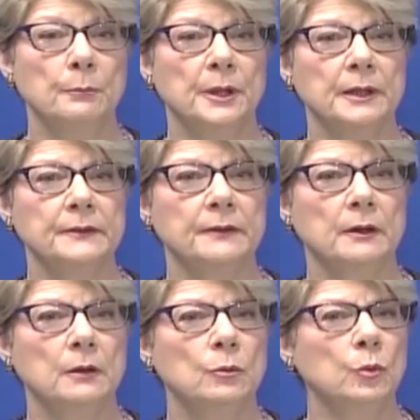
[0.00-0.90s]
But
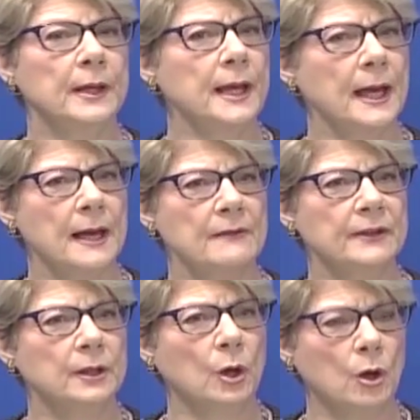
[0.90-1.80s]
uh, we have
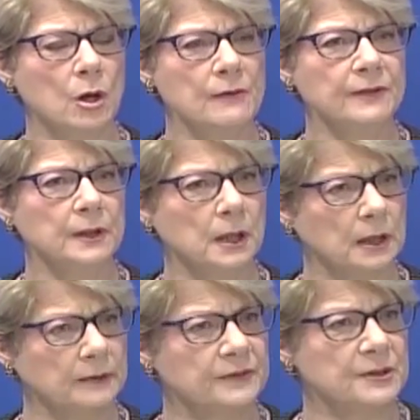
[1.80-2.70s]
an awful
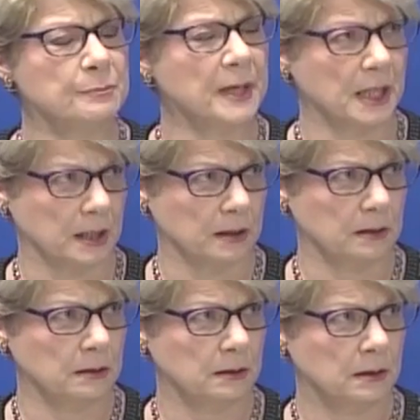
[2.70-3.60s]
lot of
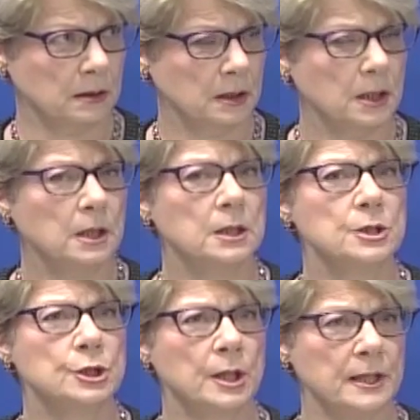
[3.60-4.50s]
demand
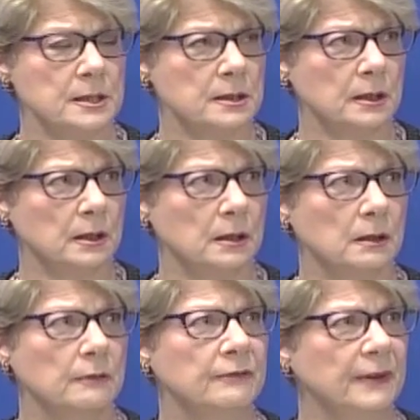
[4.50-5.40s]
chasing
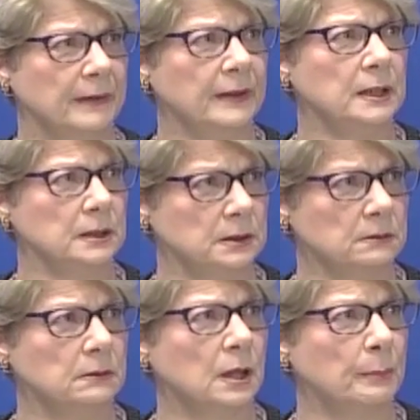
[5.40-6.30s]
very
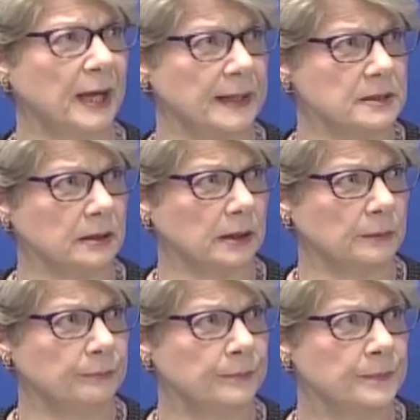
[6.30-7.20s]
little capacity.
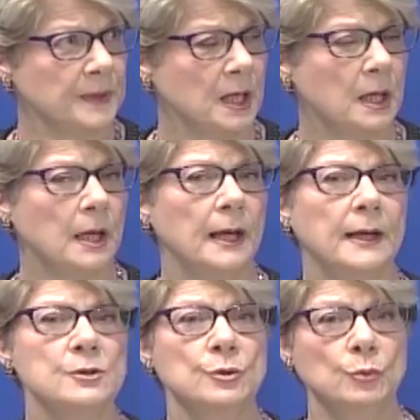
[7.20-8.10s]

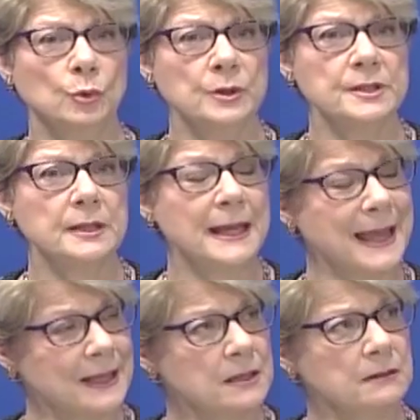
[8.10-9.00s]
And towards the
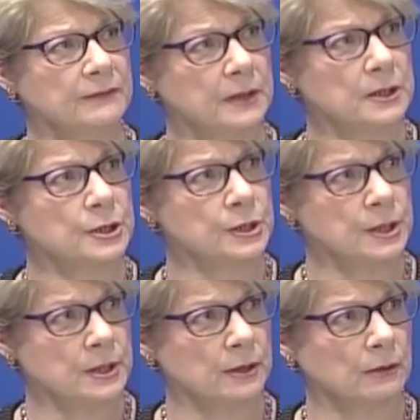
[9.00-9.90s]
end of this
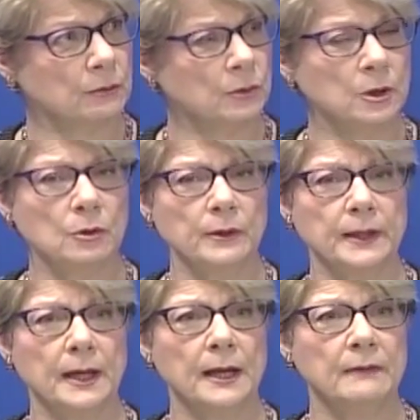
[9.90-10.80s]
year, we're
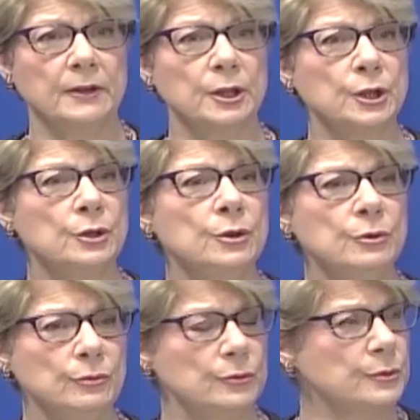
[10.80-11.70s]
going to have a
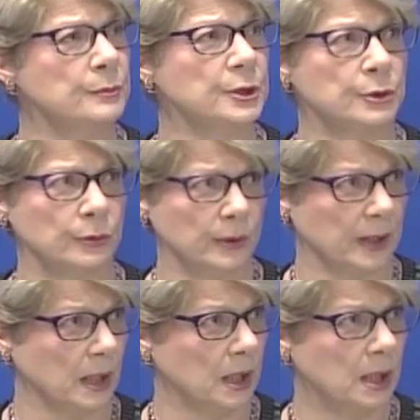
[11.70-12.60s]
huge
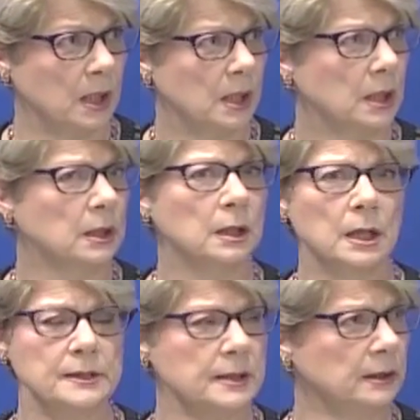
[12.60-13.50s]
maturity.
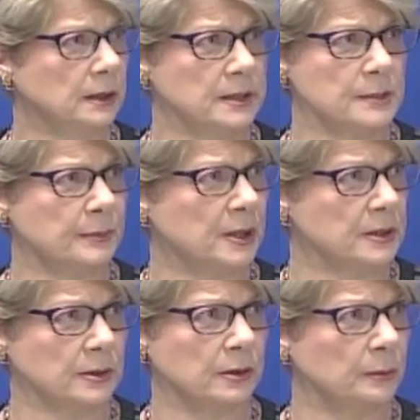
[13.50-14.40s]
Lots and lots of
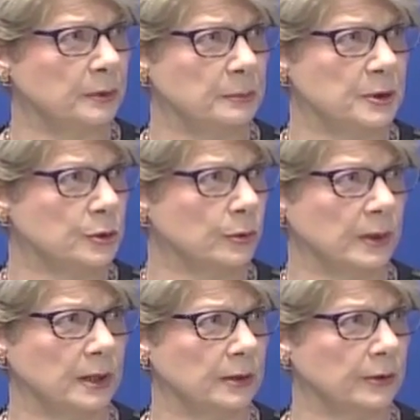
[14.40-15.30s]
bonds are going to be
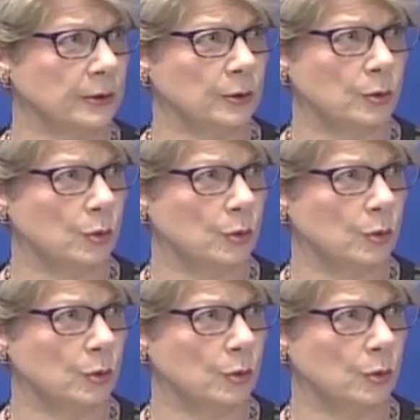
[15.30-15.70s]
maturing in the third